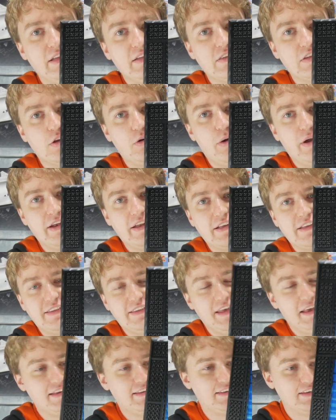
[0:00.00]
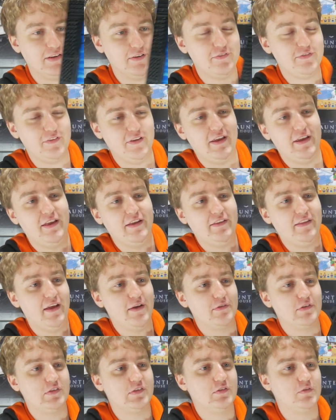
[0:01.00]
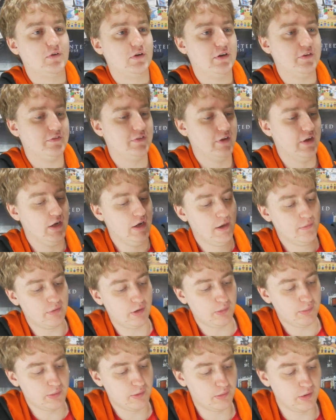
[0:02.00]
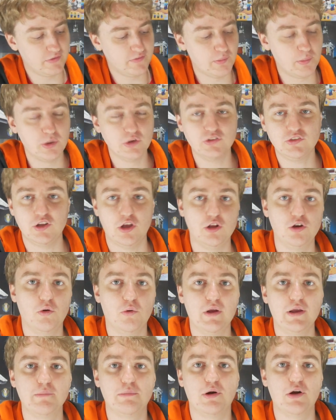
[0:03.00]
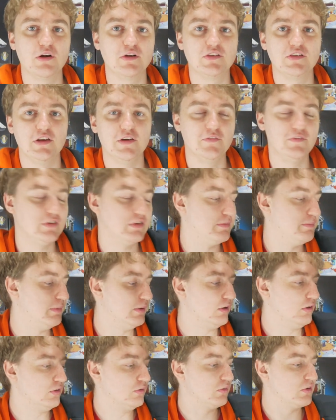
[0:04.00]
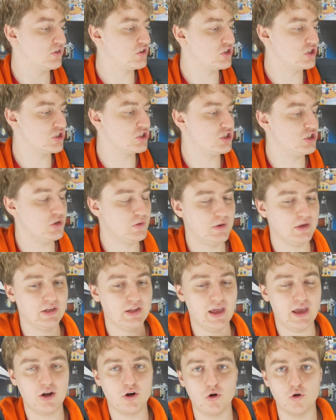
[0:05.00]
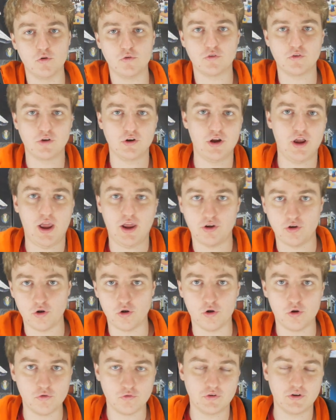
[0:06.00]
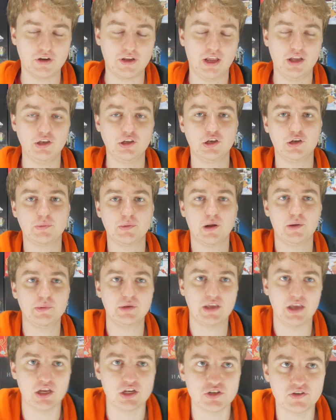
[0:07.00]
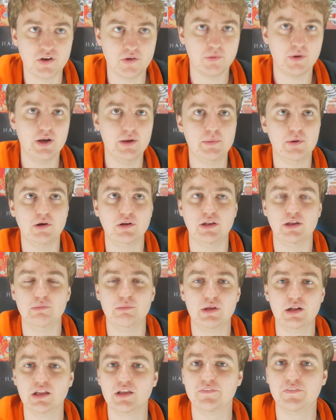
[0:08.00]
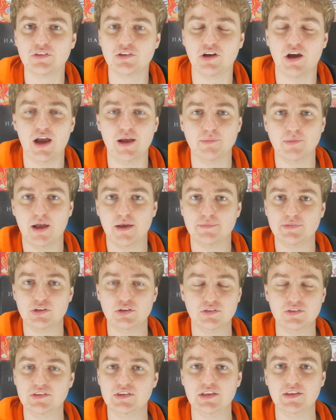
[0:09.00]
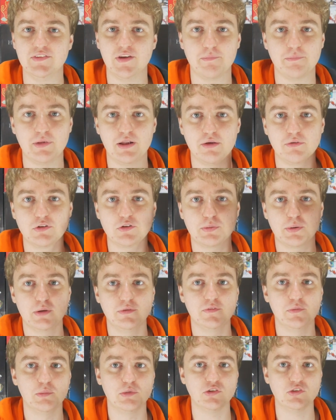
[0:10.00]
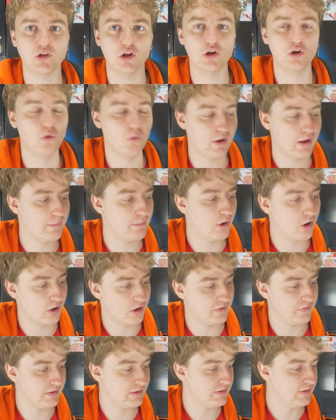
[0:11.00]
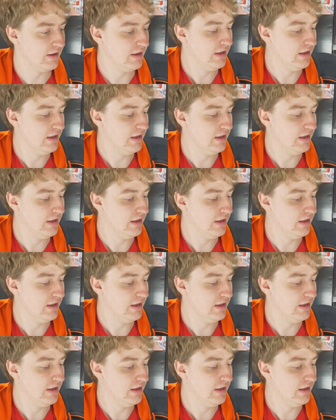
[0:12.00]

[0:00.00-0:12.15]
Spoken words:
quite excessive, and that was probably one of the most annoying parts of this build, was just doing that over and over again. You could probably catch that right about in the middle of a time lapse, you'd see that, but that was probably the most annoying part of it.